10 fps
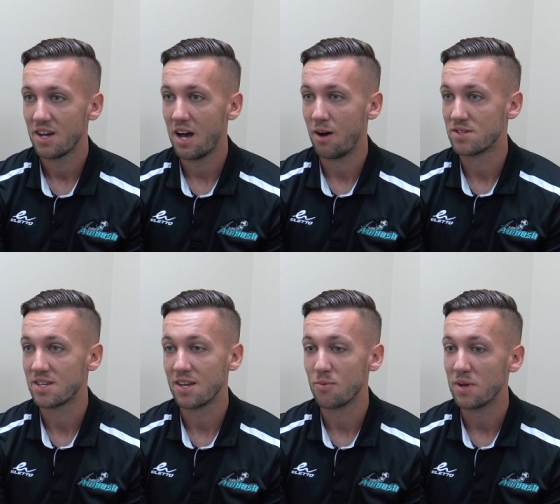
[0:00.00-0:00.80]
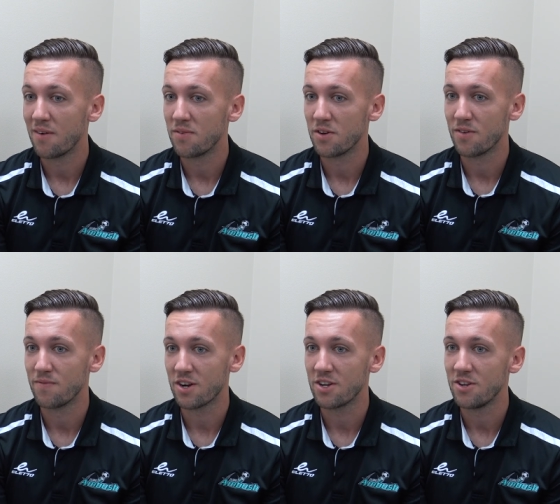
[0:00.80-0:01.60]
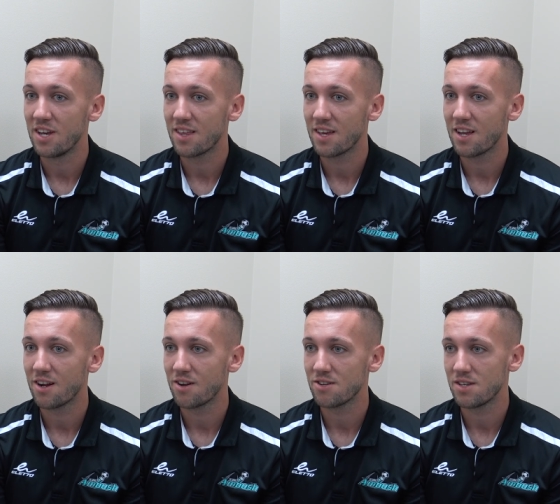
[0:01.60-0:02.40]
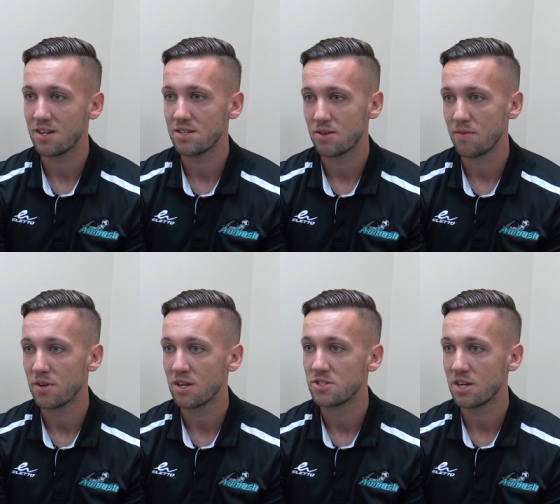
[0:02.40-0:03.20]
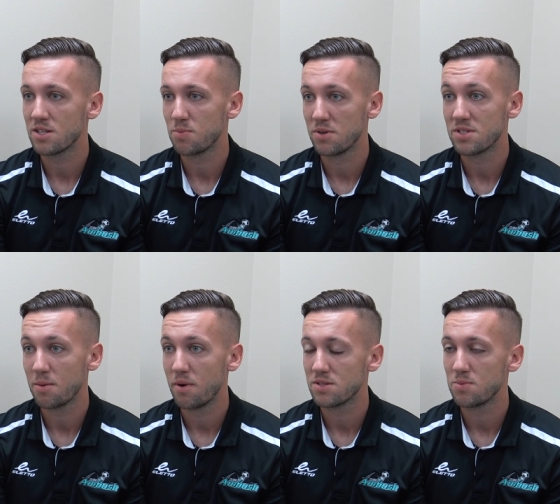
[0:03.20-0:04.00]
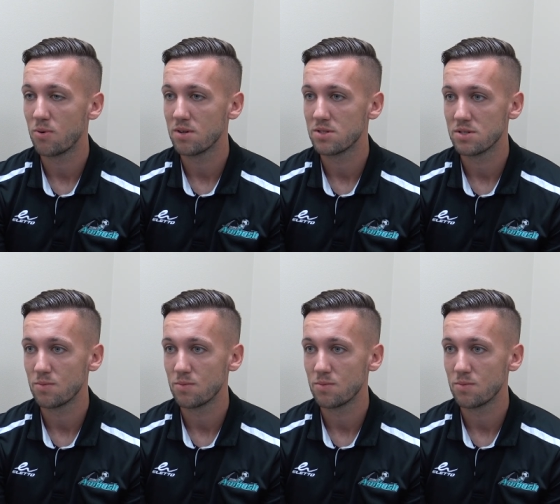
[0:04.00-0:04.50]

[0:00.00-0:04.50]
I would say we have a very unique thing here in our city. So if you get a chance, please come on and support us.